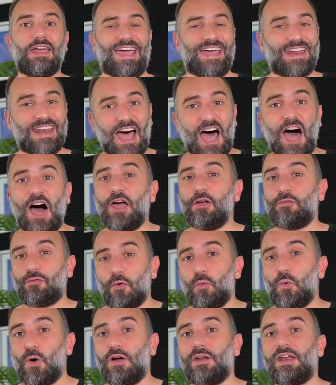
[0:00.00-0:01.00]
And I,
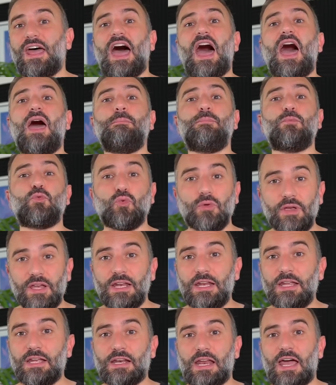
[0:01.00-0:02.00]
for one, I'm
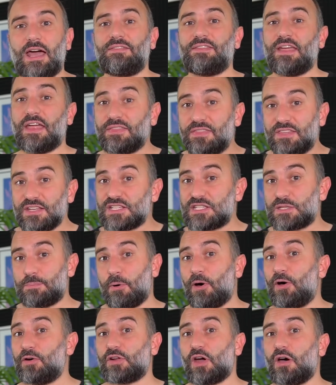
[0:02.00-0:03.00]
really glad that this
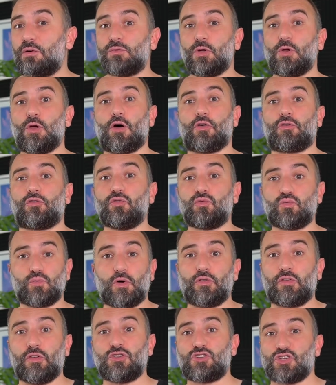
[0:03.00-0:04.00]
part of the lawsuit
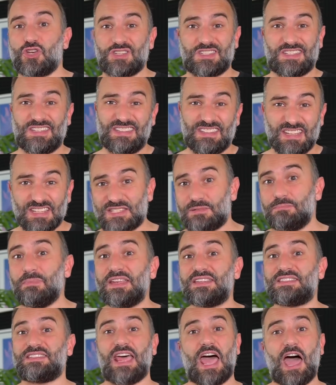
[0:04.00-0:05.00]
wasn't just
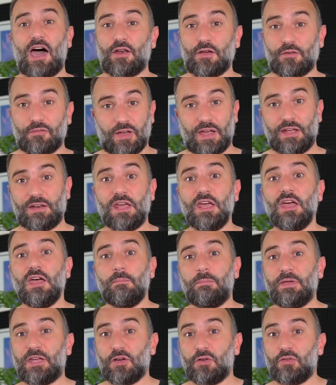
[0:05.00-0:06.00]
dismissed out of hand,
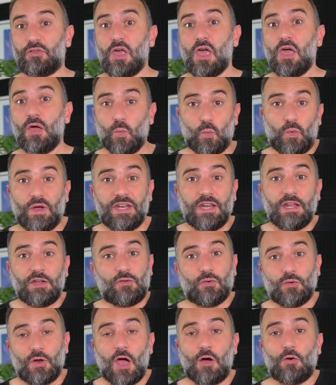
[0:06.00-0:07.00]
because we need
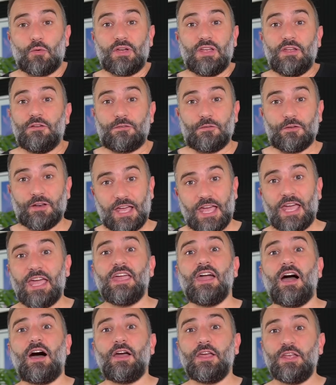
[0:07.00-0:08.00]
to know if an
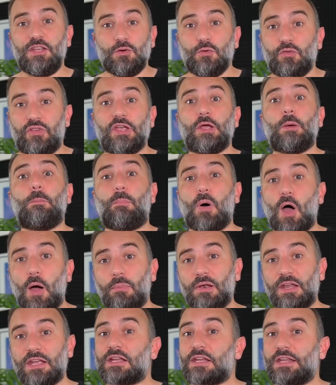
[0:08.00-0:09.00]
A I using
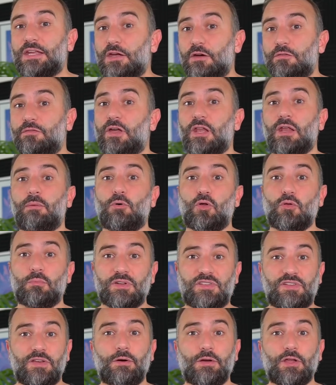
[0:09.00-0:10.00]
publicly available
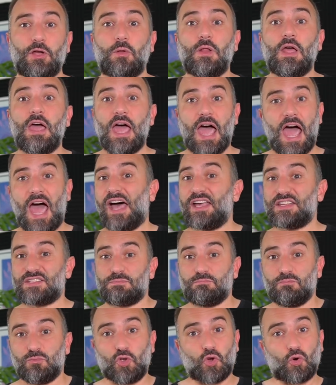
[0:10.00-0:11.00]
material has
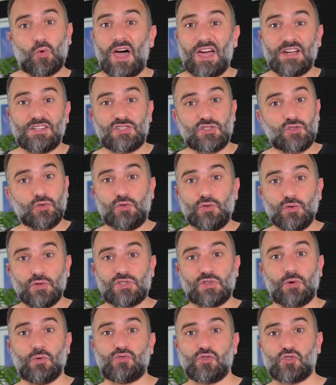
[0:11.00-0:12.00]
the rights to do
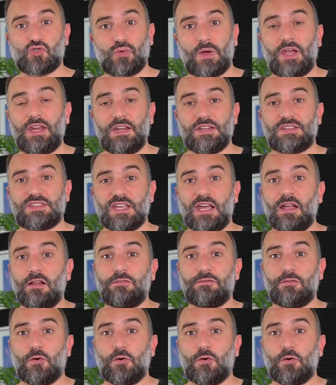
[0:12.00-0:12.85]
so to train itself,